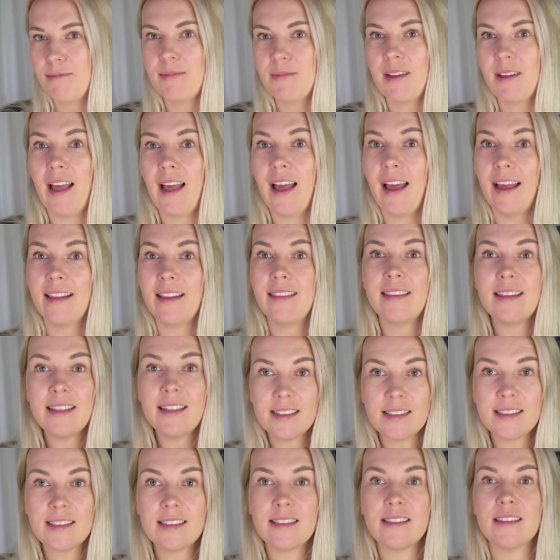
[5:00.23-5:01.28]
and
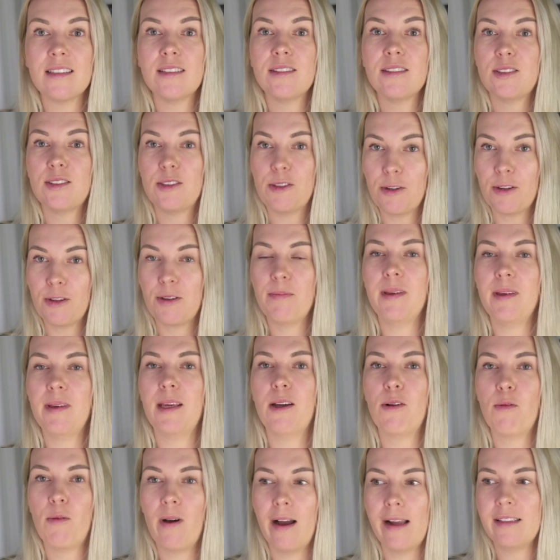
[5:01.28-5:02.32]
this took me
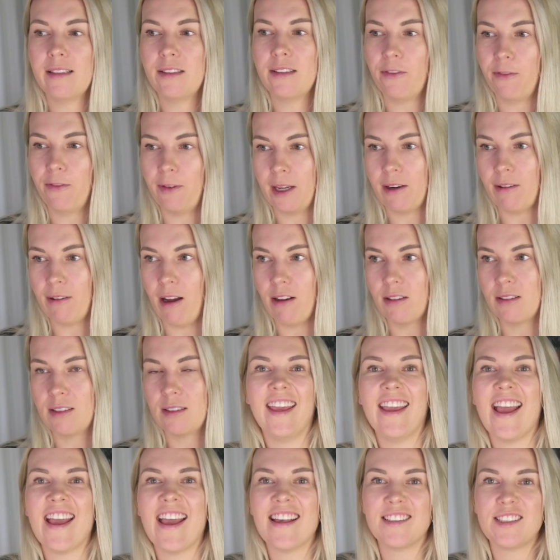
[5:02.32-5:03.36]
a while to figure
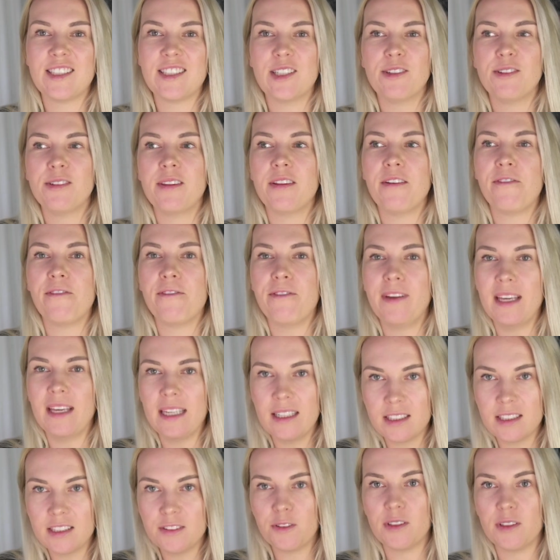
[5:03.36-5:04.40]
out. And so the
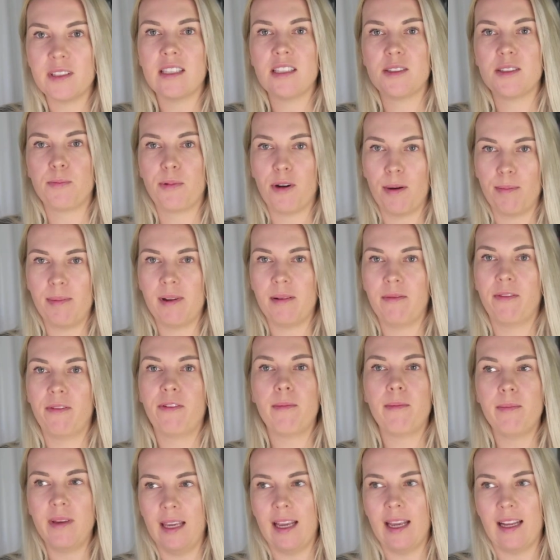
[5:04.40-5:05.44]
fix for this problem, for
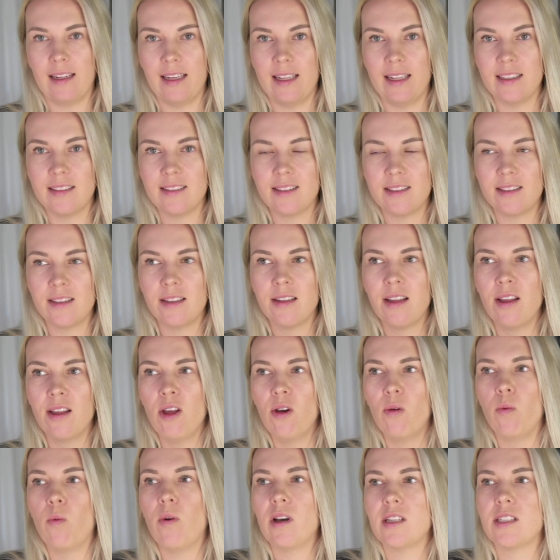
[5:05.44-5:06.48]
me at least,
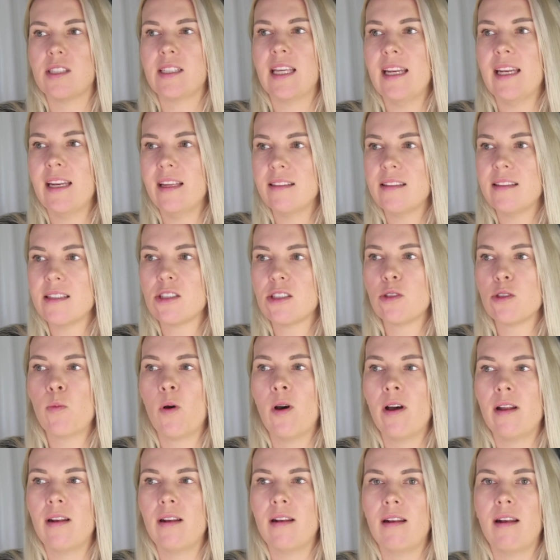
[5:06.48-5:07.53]
was getting this
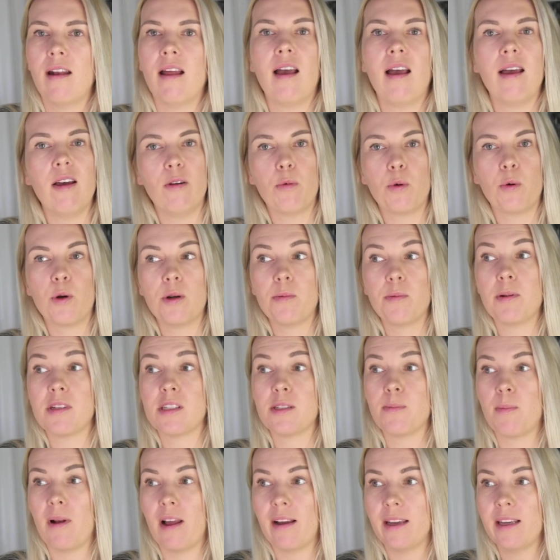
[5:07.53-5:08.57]
one
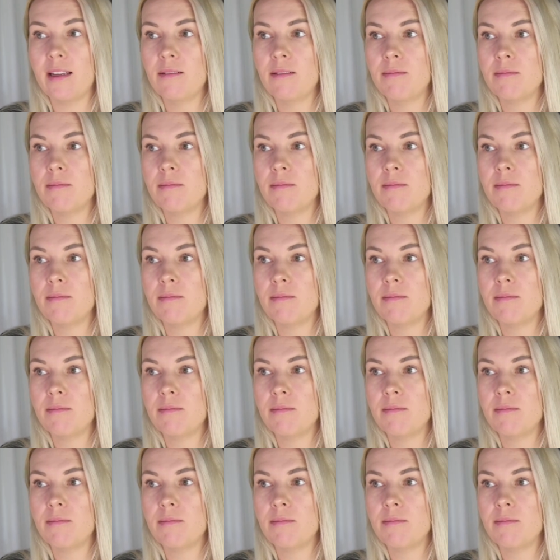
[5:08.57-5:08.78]
WordPress plugin,